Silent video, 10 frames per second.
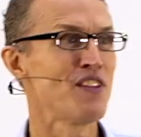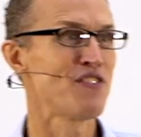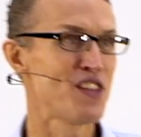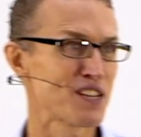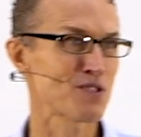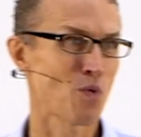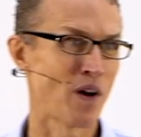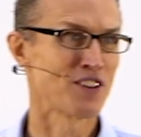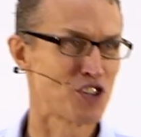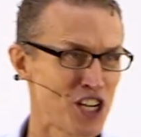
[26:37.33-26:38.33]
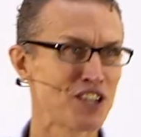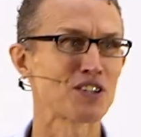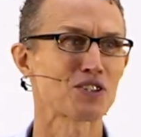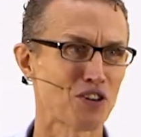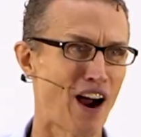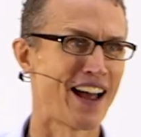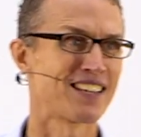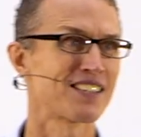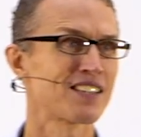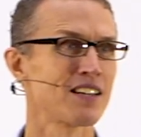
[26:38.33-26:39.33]
than this one, Jesus
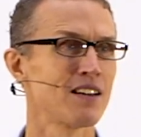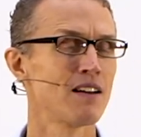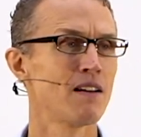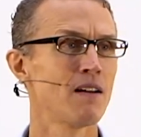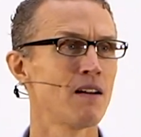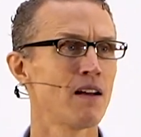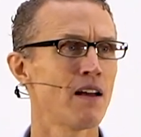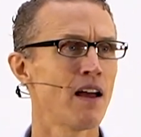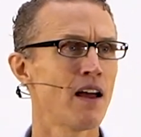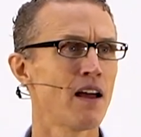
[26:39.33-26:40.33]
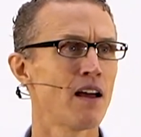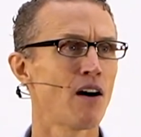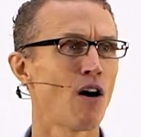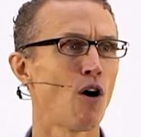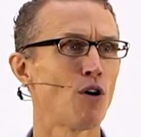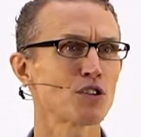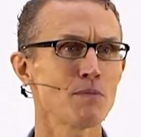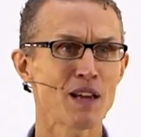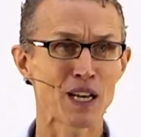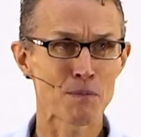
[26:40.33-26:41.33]
Christ.
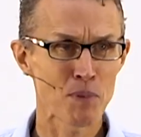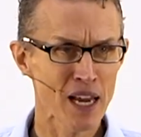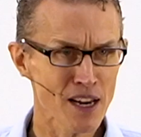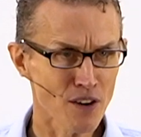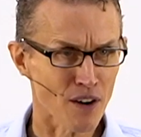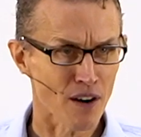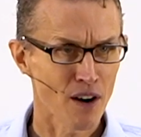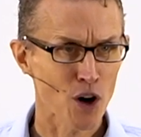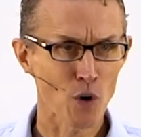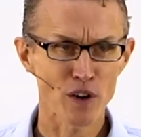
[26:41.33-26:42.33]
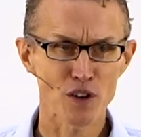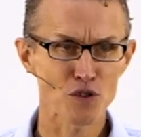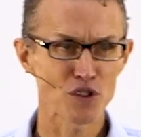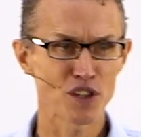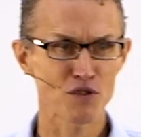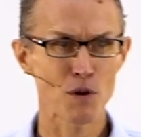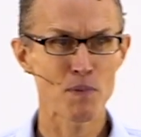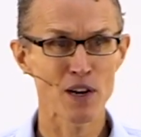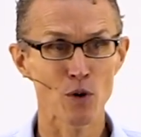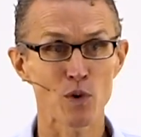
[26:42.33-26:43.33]
Ultimately, Peter, according to church history,
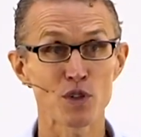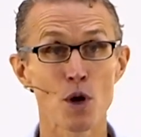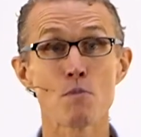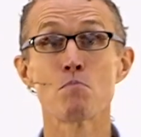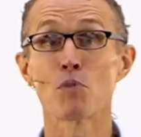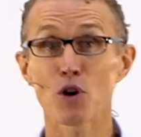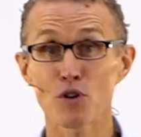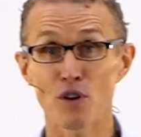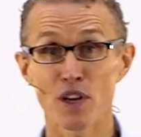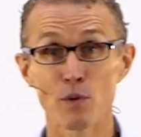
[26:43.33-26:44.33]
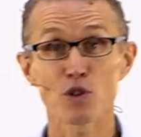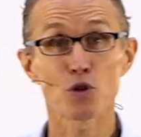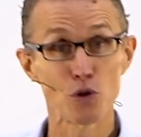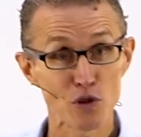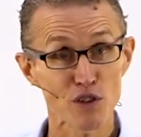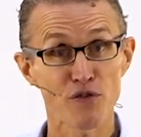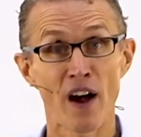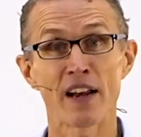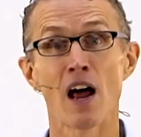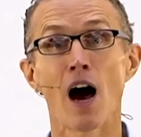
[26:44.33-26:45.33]
Peter was murdered. He was
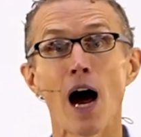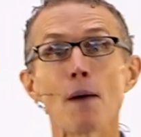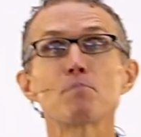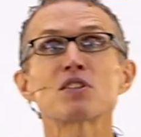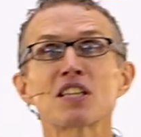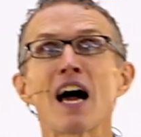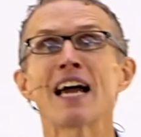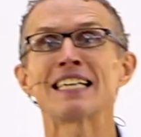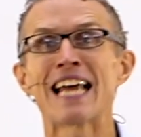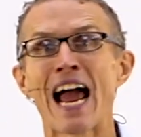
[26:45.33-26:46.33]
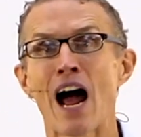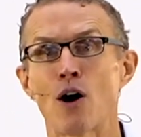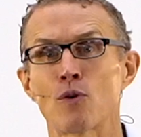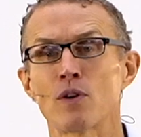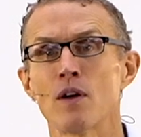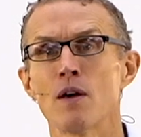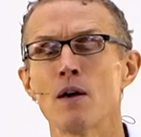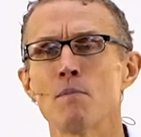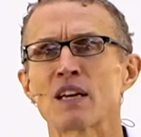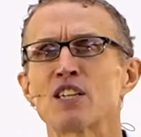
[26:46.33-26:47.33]
crucified upside down
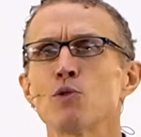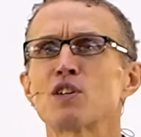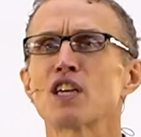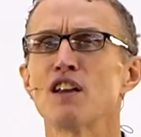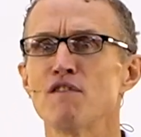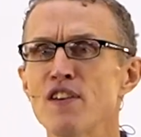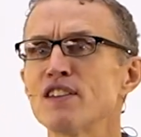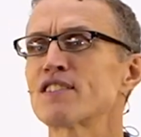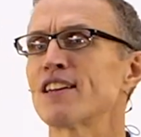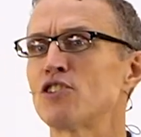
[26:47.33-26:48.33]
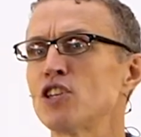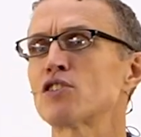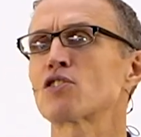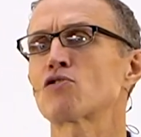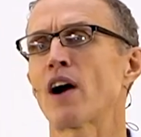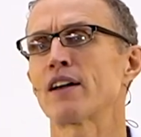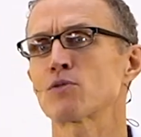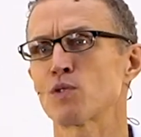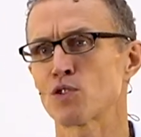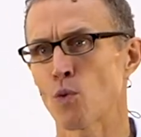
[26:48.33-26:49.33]
because he was convinced that Jesus
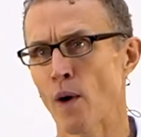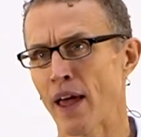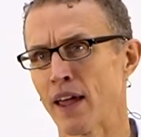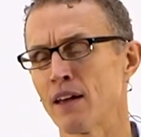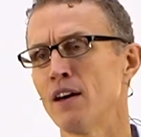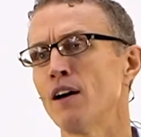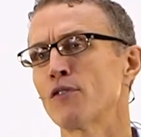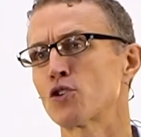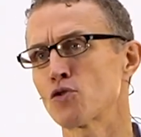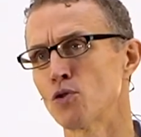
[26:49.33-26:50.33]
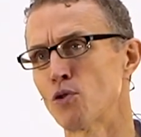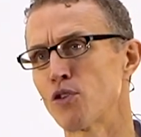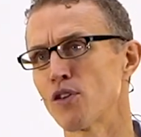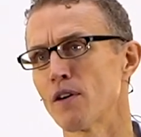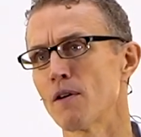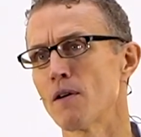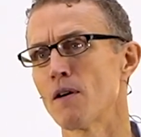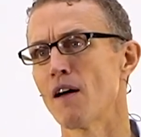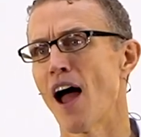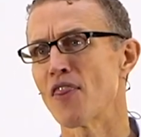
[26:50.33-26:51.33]
Christ was the way, the truth,
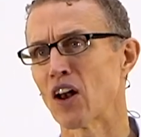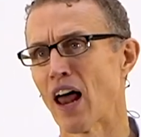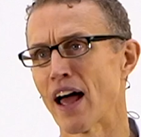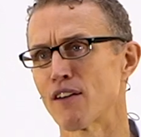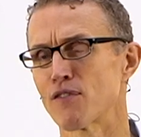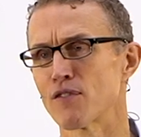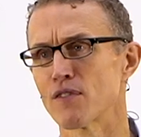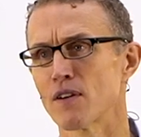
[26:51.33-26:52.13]
and the life.